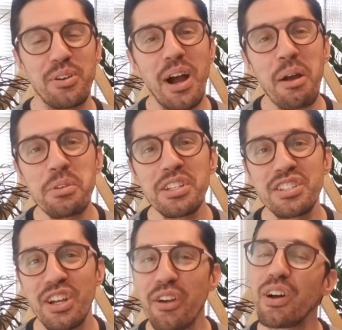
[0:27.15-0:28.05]
I'm going to
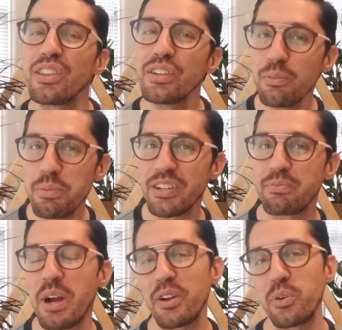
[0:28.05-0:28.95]
share a little bit of
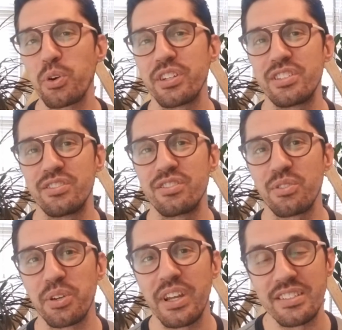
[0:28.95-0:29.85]
my origin
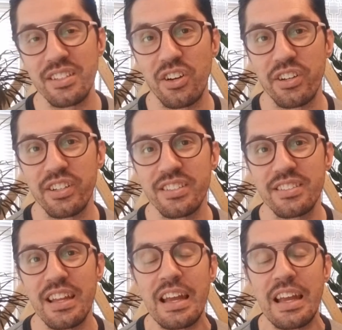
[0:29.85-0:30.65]
story as an artist.